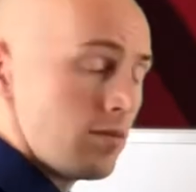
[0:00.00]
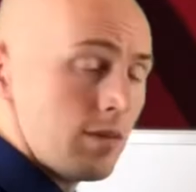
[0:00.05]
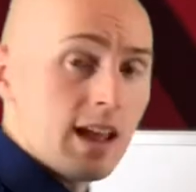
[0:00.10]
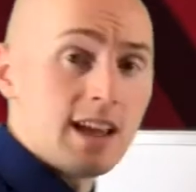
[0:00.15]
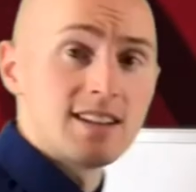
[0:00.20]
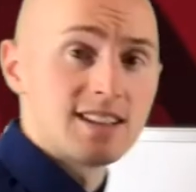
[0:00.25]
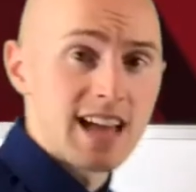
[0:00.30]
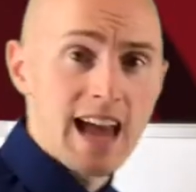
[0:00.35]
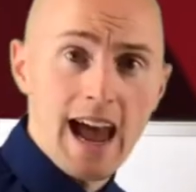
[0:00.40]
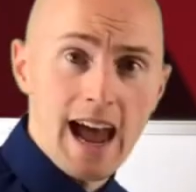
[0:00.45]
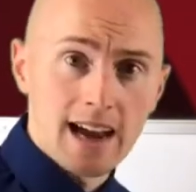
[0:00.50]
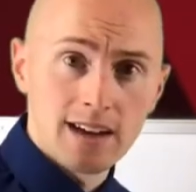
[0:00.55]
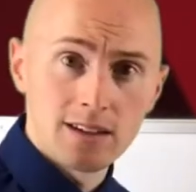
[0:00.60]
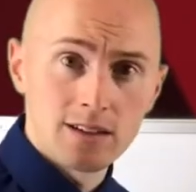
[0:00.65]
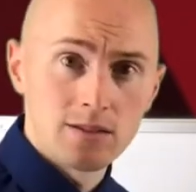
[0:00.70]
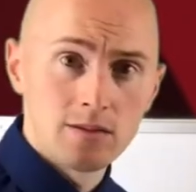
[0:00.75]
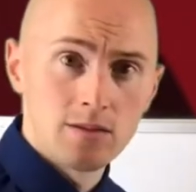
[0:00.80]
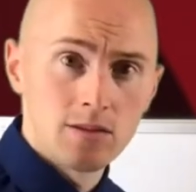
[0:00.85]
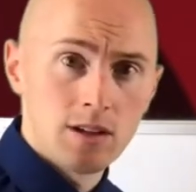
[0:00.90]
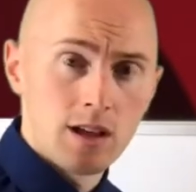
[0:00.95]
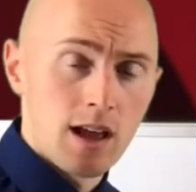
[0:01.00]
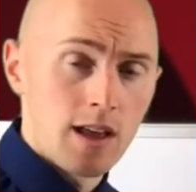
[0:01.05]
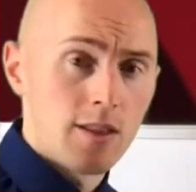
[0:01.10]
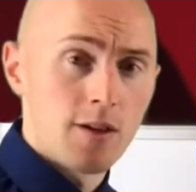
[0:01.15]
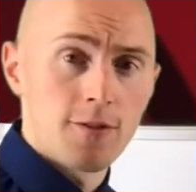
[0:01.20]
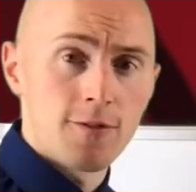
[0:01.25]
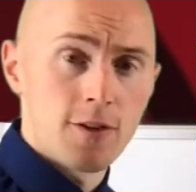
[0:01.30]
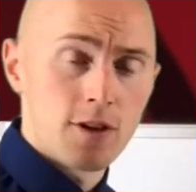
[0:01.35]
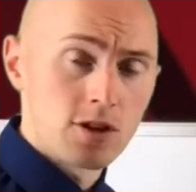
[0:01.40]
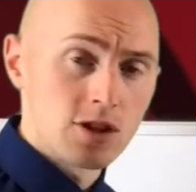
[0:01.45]
intact and
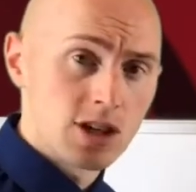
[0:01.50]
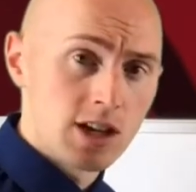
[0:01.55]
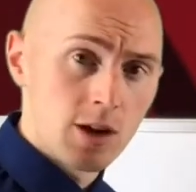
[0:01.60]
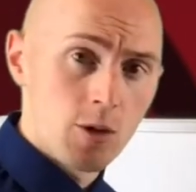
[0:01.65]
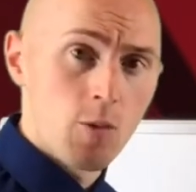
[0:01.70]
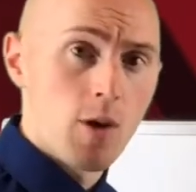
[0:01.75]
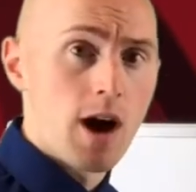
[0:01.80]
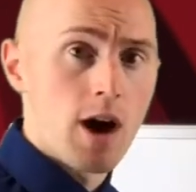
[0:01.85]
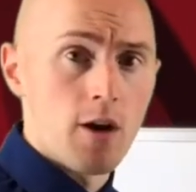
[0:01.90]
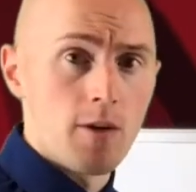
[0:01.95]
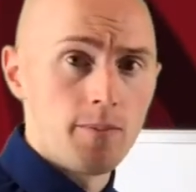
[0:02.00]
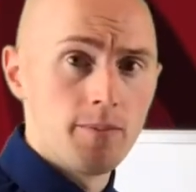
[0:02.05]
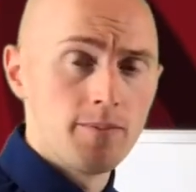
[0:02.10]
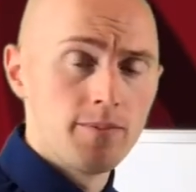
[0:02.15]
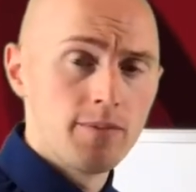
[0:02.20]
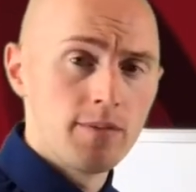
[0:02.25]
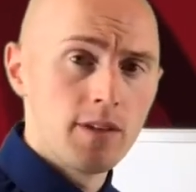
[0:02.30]
they're functioning well.